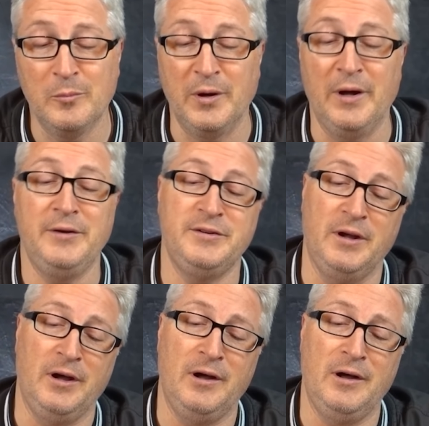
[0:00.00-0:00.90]
but,
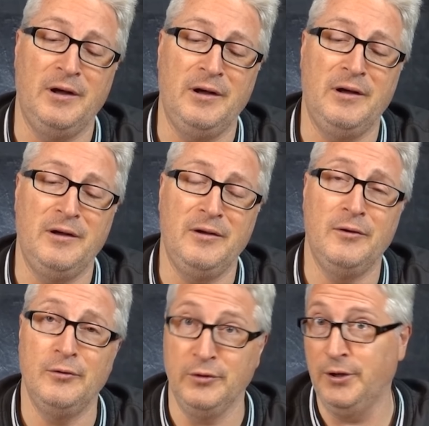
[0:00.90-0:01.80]
uh,
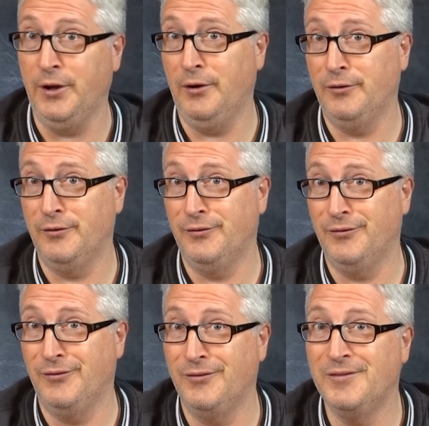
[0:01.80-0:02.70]
you know,
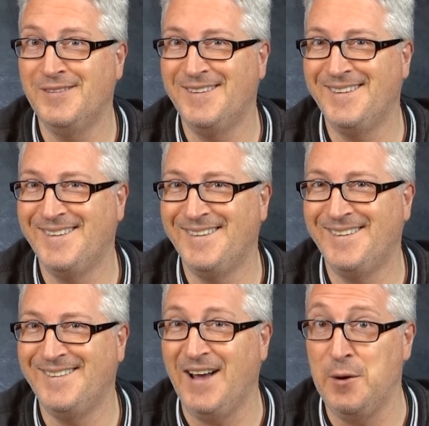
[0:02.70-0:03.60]

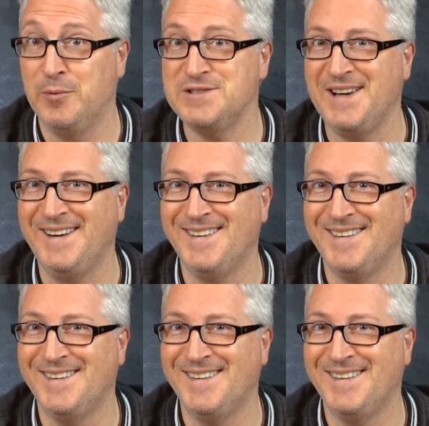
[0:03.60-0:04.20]
I'd appreciate it.